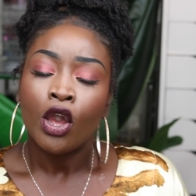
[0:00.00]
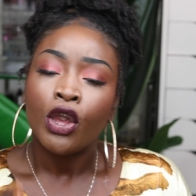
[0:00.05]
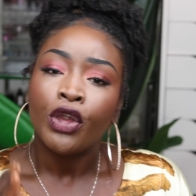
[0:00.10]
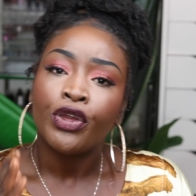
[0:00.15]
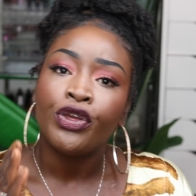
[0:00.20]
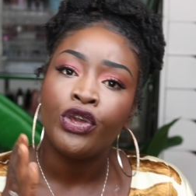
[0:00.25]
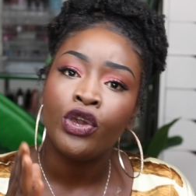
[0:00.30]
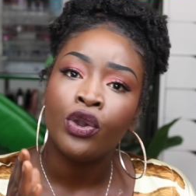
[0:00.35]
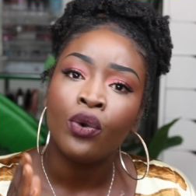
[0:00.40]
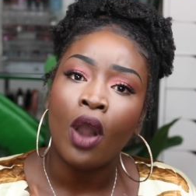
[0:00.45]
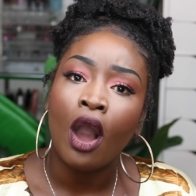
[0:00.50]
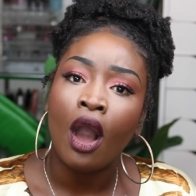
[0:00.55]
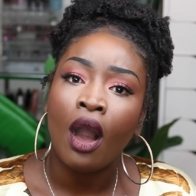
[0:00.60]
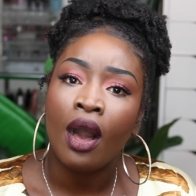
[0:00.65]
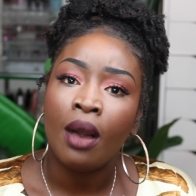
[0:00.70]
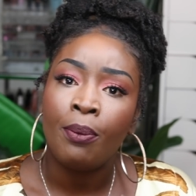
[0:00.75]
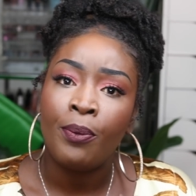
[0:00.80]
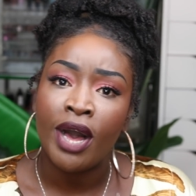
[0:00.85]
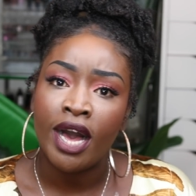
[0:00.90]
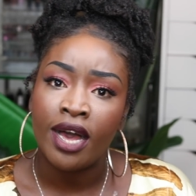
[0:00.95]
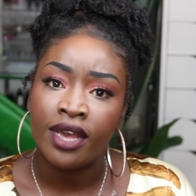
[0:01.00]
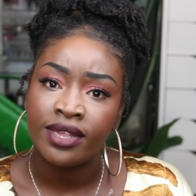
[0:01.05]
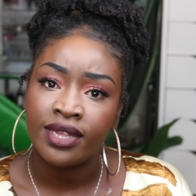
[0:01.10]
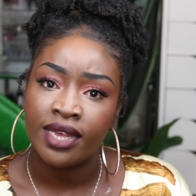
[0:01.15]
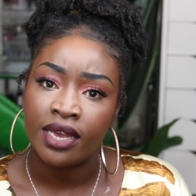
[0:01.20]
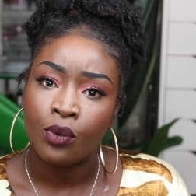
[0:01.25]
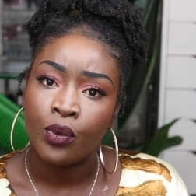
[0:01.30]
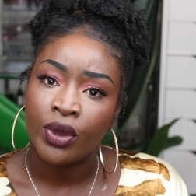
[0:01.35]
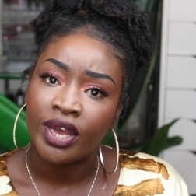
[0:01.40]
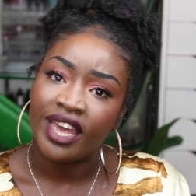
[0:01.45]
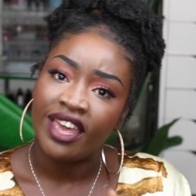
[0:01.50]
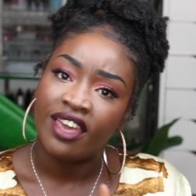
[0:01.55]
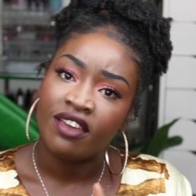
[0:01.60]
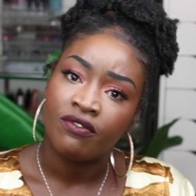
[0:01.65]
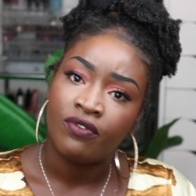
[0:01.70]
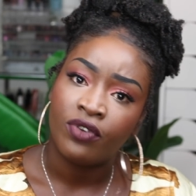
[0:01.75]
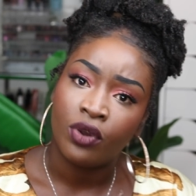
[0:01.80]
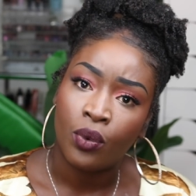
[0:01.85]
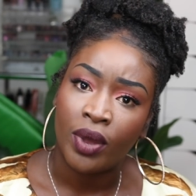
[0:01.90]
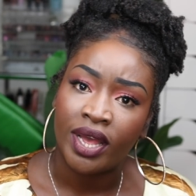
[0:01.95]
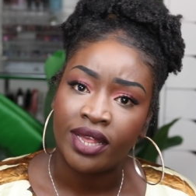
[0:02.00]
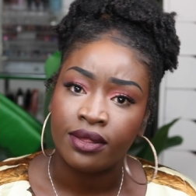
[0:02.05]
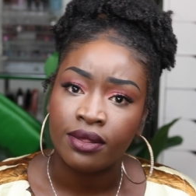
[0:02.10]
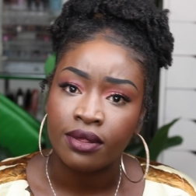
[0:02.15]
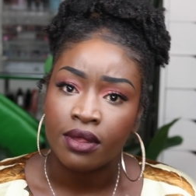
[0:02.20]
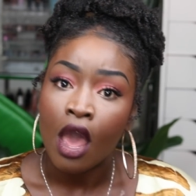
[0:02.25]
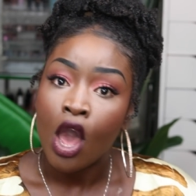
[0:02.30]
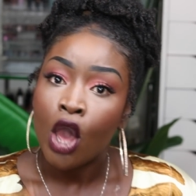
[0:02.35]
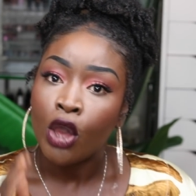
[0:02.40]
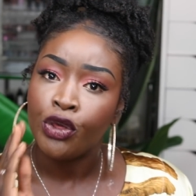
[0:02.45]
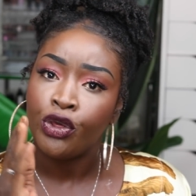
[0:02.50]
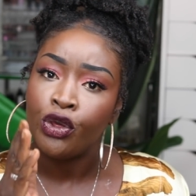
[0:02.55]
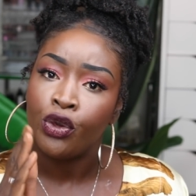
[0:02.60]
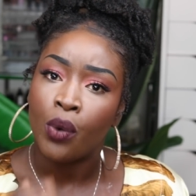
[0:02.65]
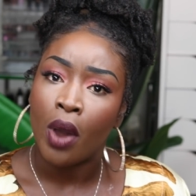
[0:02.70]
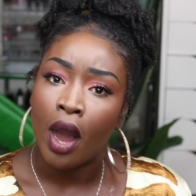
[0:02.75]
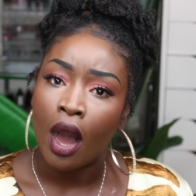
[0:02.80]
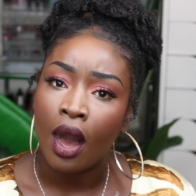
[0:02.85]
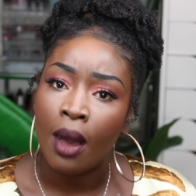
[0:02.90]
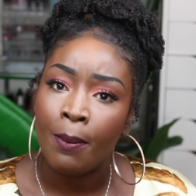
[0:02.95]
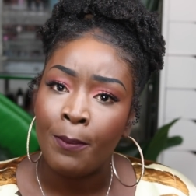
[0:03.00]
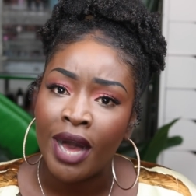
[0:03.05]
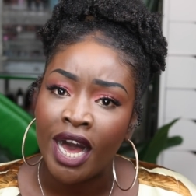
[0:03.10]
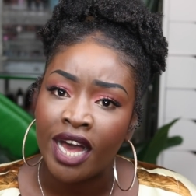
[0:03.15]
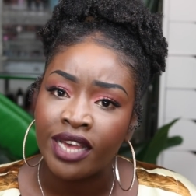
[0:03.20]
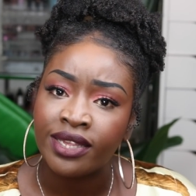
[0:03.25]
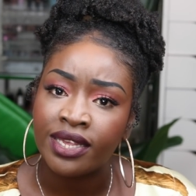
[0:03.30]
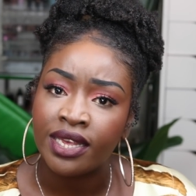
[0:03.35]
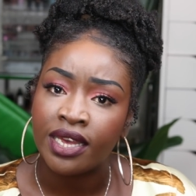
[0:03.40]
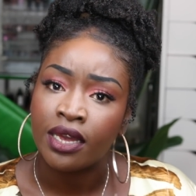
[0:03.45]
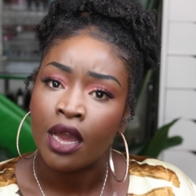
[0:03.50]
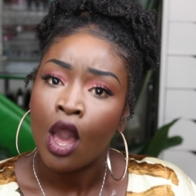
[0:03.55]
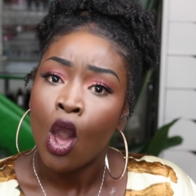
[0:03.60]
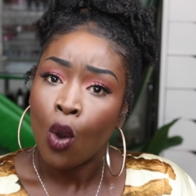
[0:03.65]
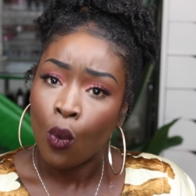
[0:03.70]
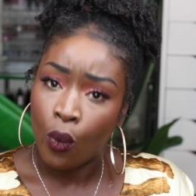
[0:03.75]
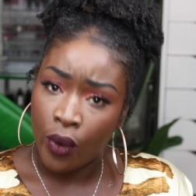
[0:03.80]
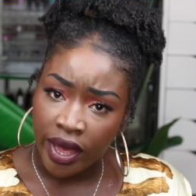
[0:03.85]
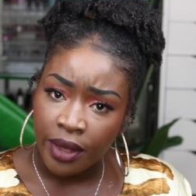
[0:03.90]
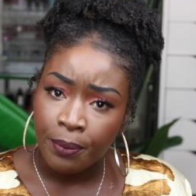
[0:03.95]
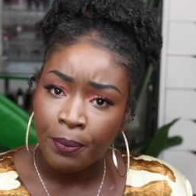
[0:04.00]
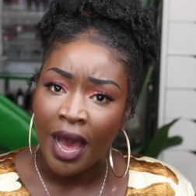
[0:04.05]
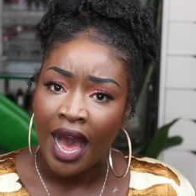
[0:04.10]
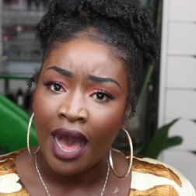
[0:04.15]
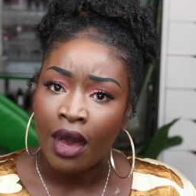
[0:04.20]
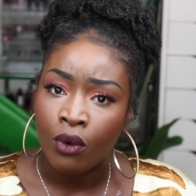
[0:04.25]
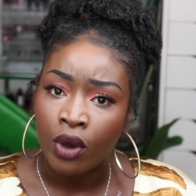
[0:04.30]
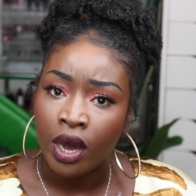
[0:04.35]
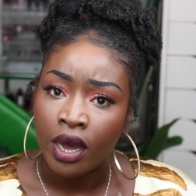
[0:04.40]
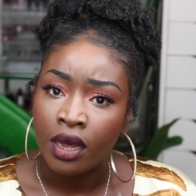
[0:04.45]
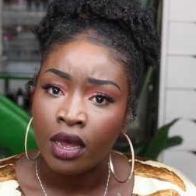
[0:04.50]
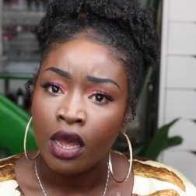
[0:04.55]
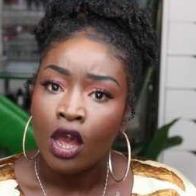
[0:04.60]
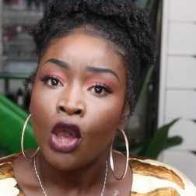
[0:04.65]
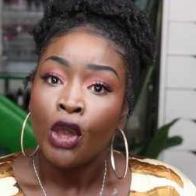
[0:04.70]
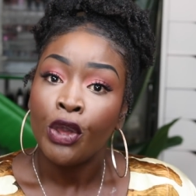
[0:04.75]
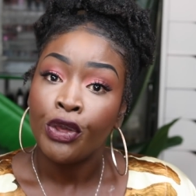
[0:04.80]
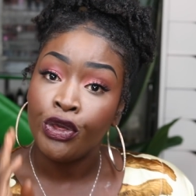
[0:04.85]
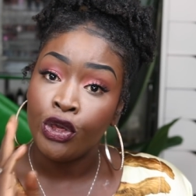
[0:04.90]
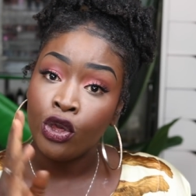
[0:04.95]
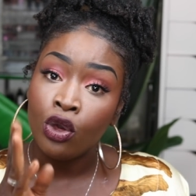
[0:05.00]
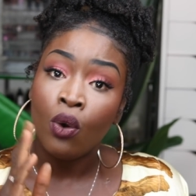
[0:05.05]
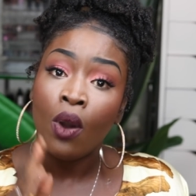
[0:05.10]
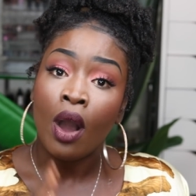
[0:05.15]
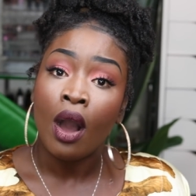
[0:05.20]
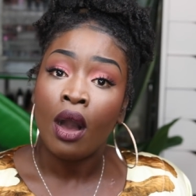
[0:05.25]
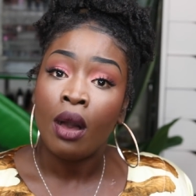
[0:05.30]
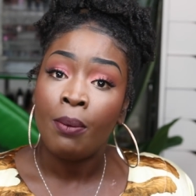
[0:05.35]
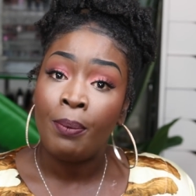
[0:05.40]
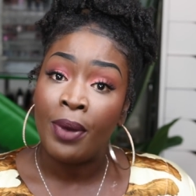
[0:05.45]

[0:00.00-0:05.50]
You are a person with influence you are a person with power. You are